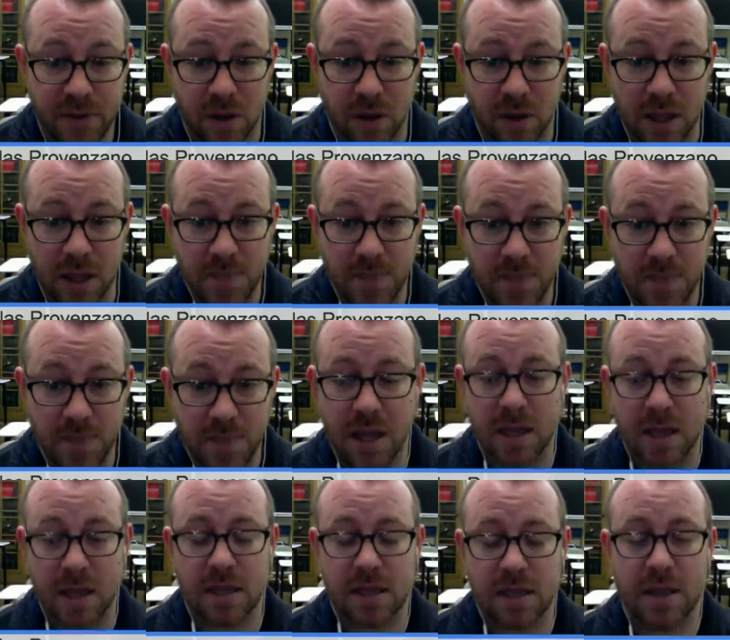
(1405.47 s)

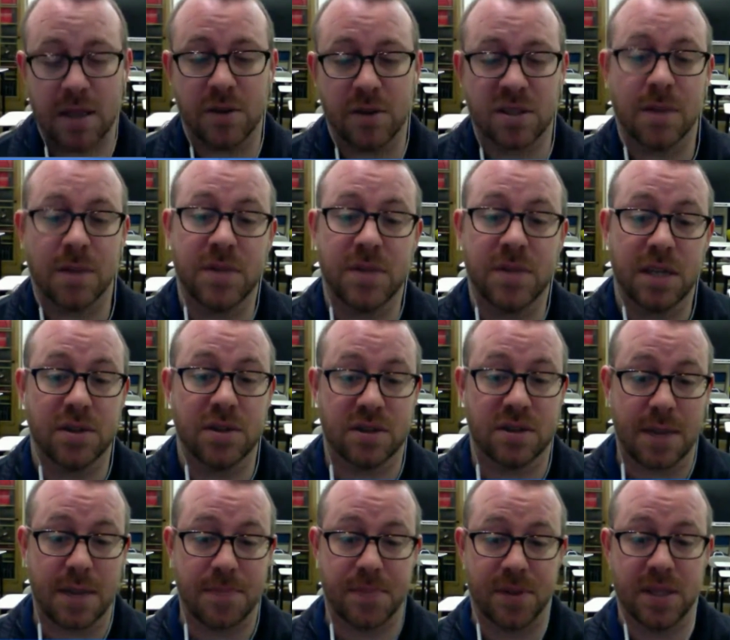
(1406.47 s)
And there are some teachers
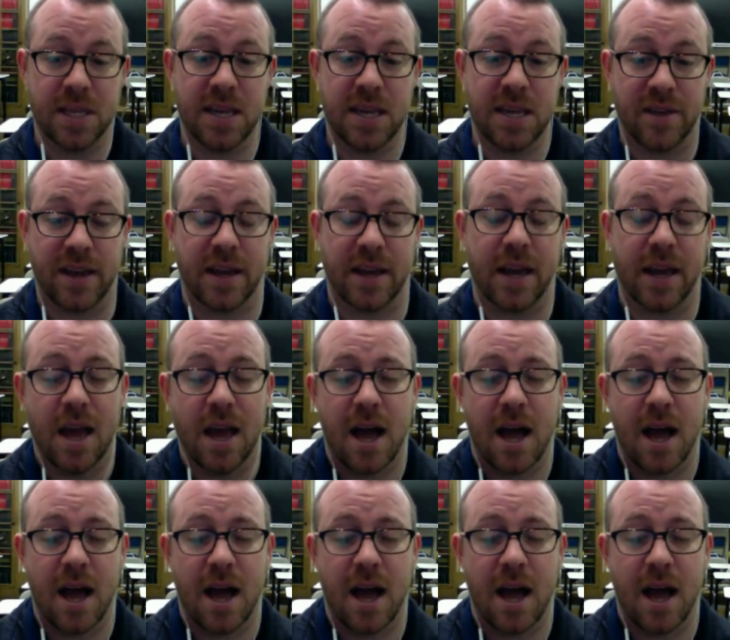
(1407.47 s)
that believe, like,